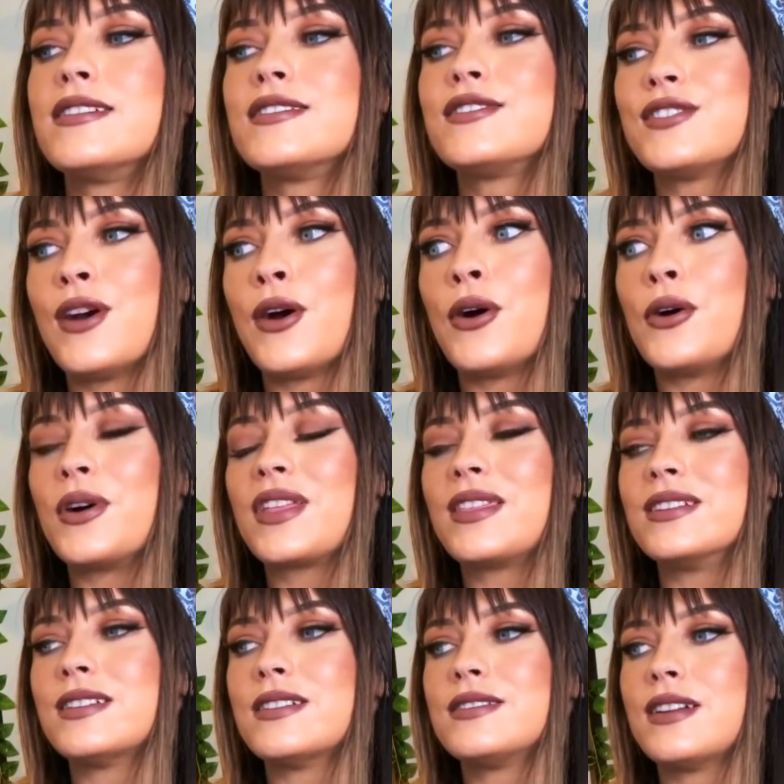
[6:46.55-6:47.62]
So
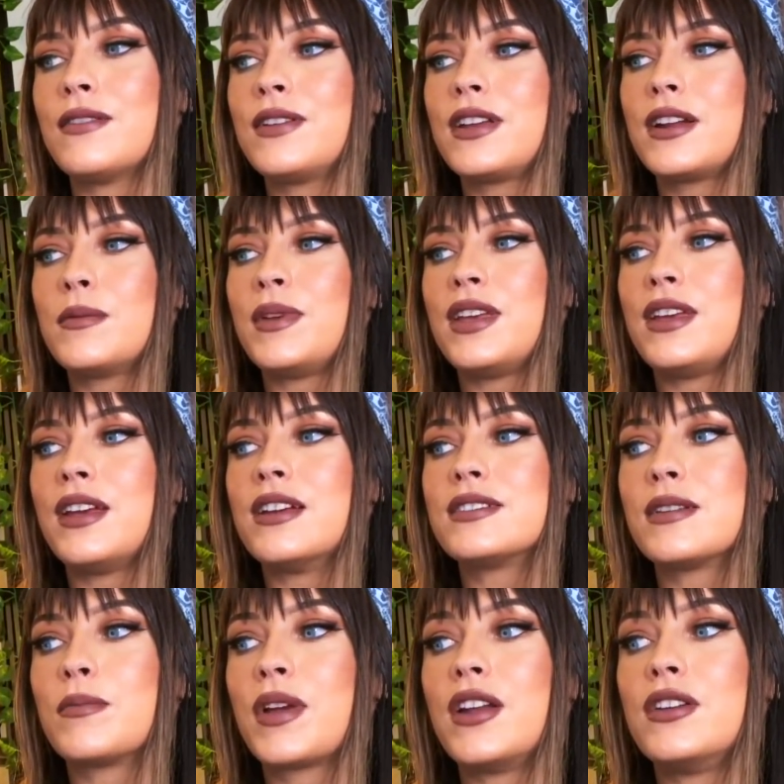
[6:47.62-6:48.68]
this is definitely going to be
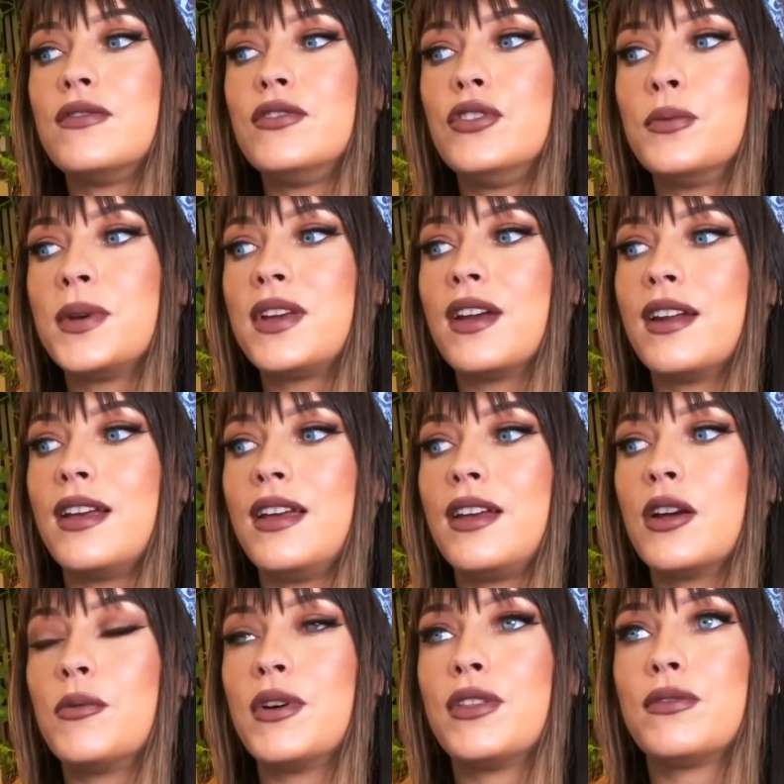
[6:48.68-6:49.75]
some kind of new
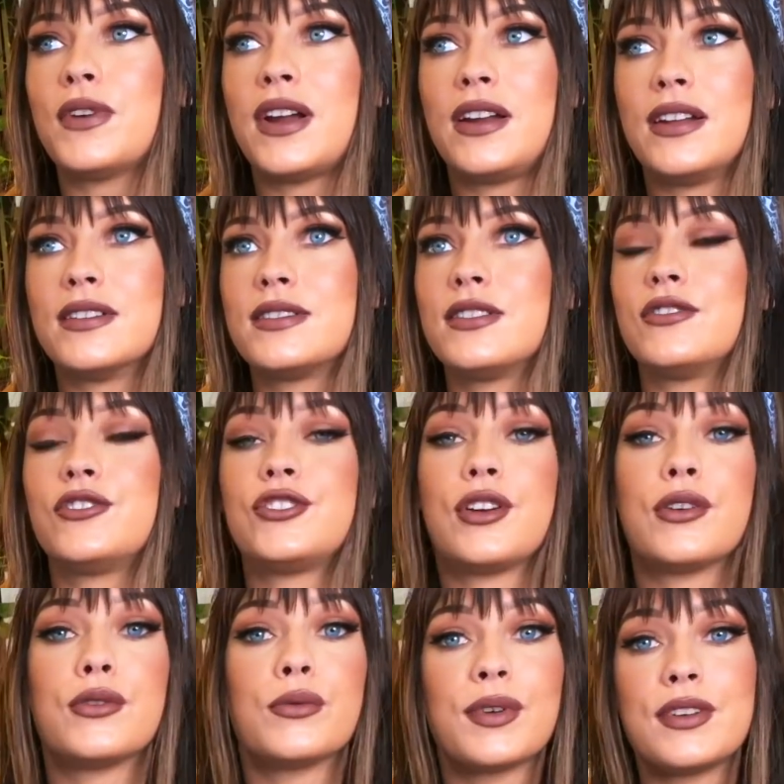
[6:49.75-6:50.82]
beginning with finances,
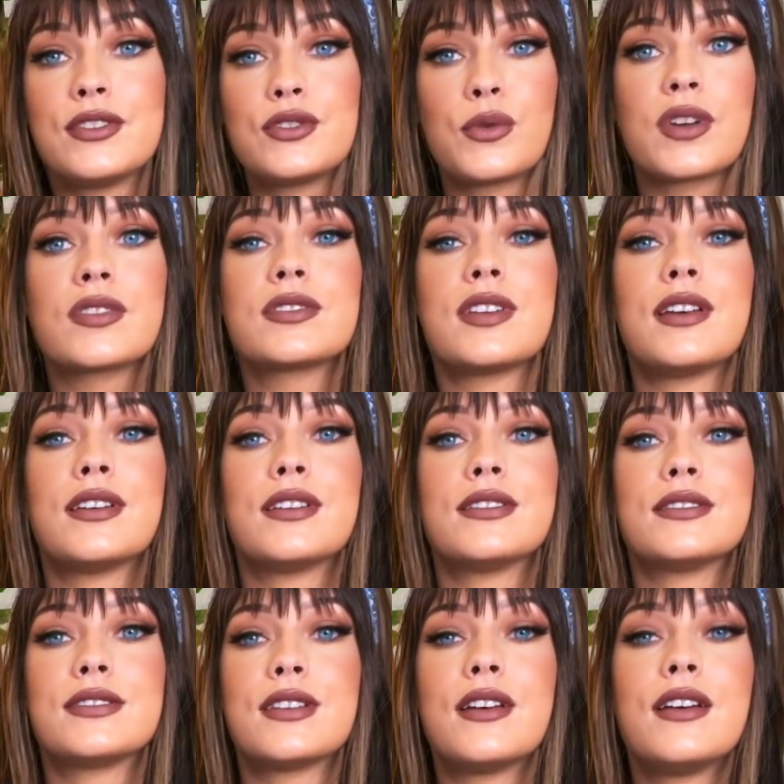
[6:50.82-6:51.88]
shared
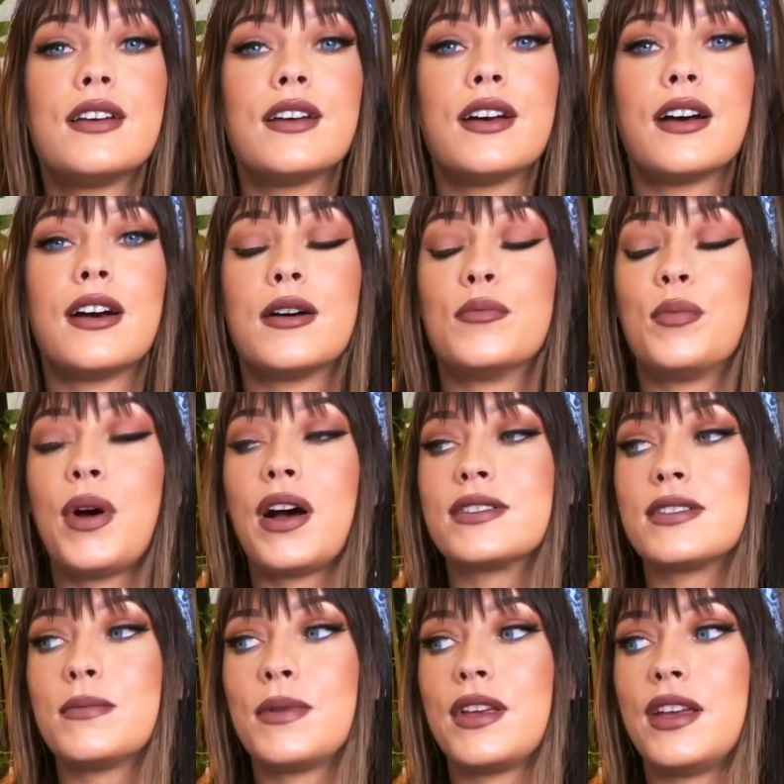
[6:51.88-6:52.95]
resources, um,
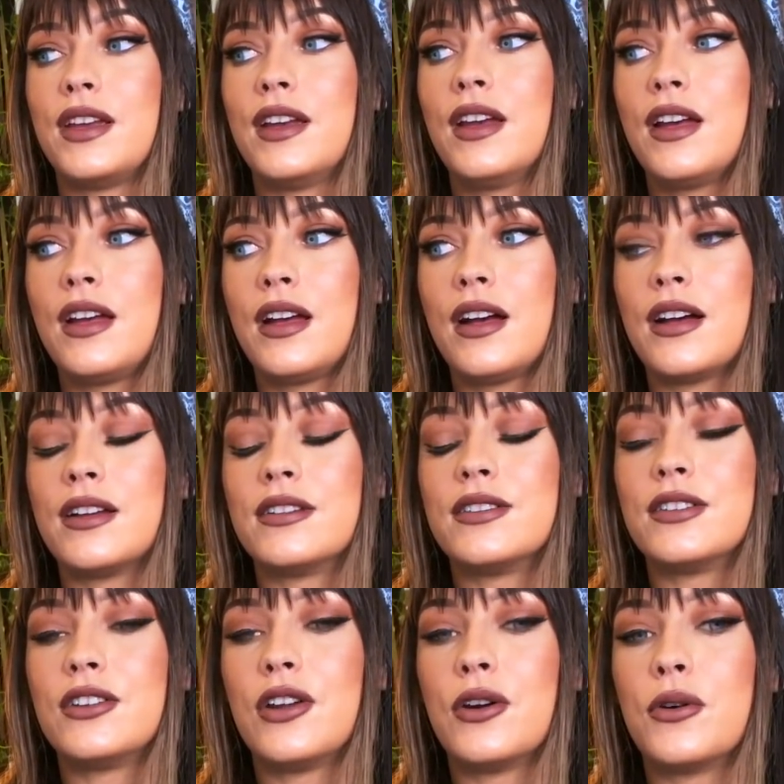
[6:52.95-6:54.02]
possibly, uh,
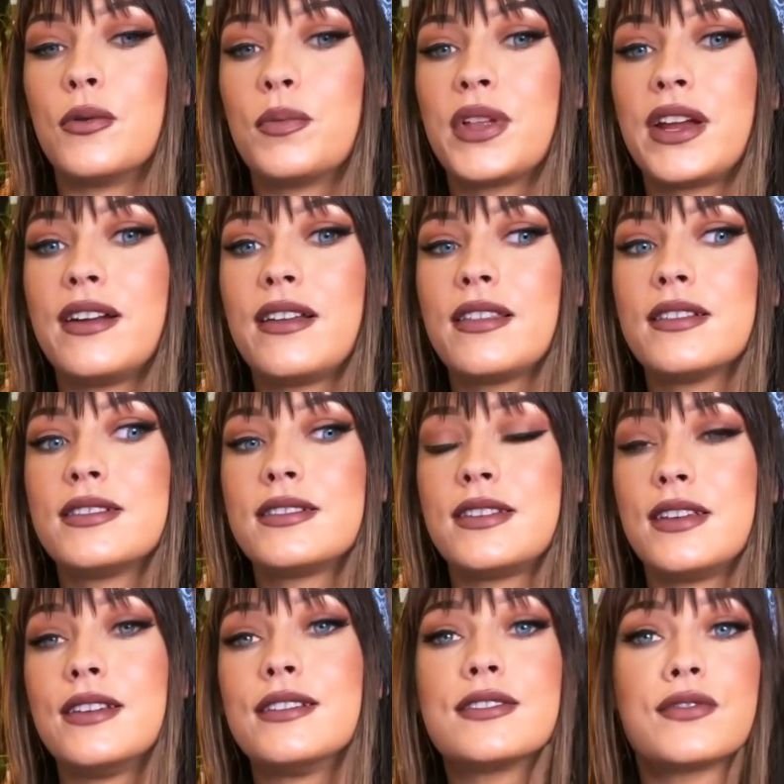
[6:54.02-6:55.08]
you know, planting the
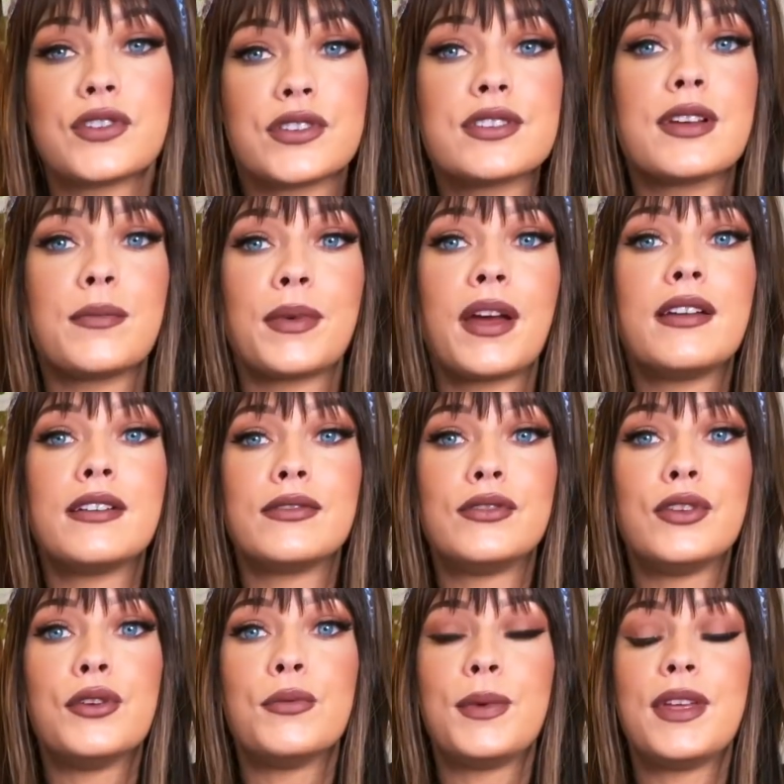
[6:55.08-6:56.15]
seeds for some kind of
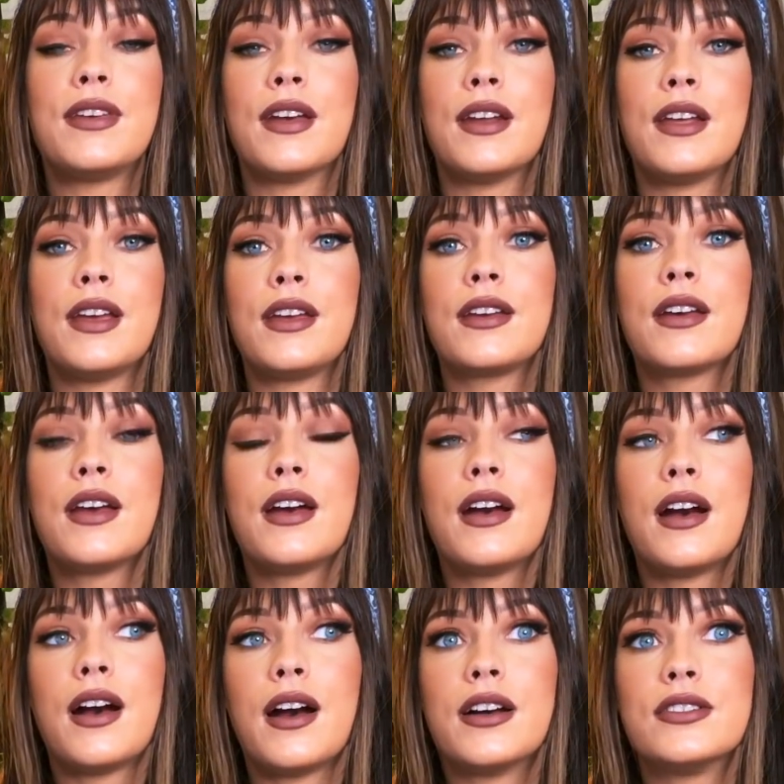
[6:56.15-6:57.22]
new beginning
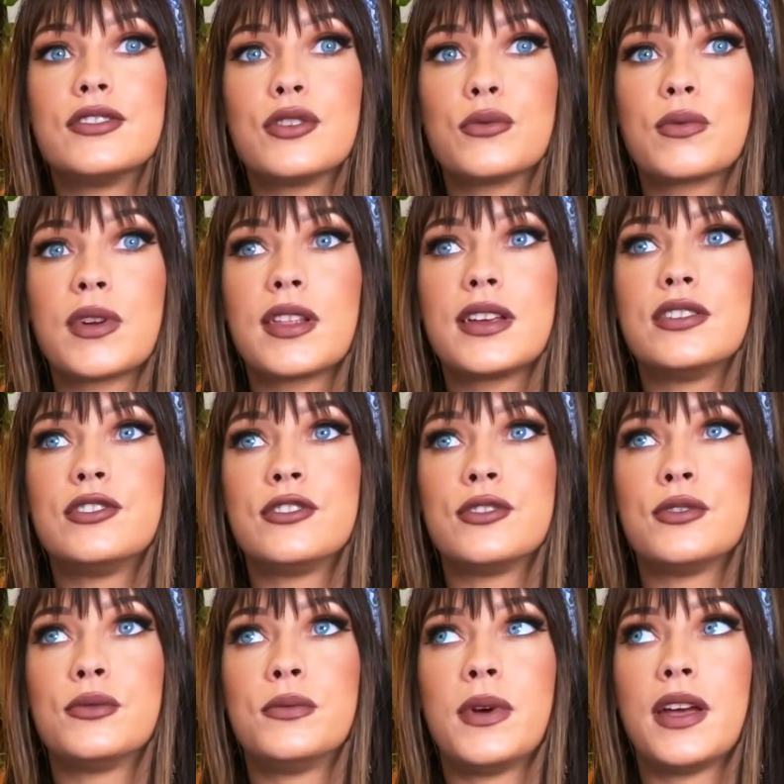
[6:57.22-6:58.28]
uh, to really
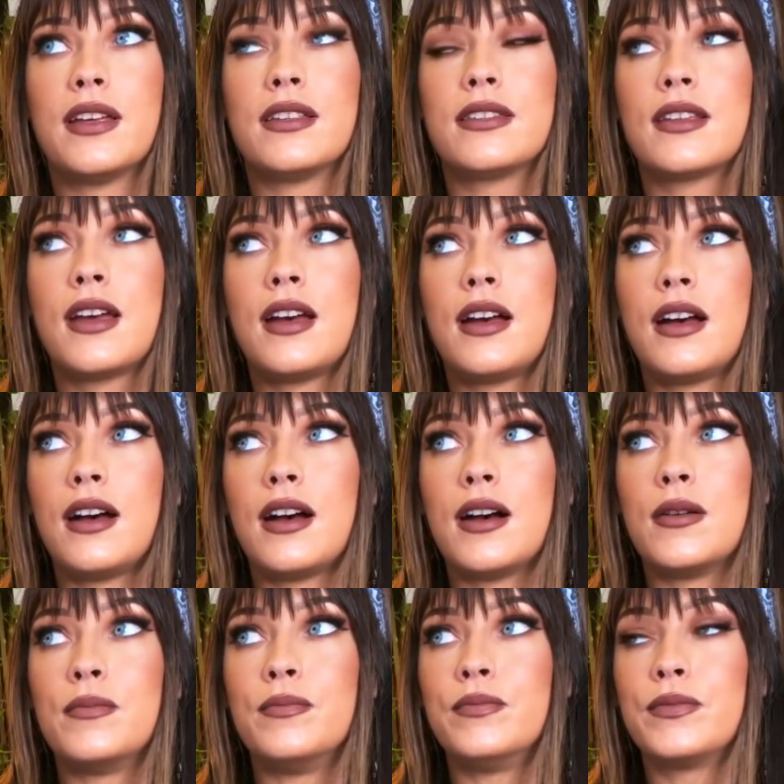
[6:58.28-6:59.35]
do with
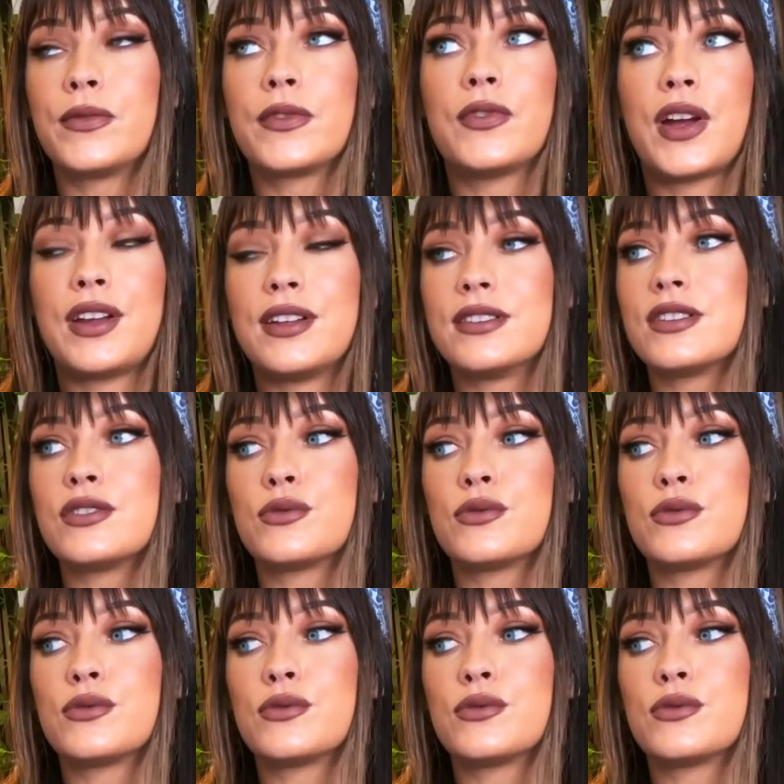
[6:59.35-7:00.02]
um, finances,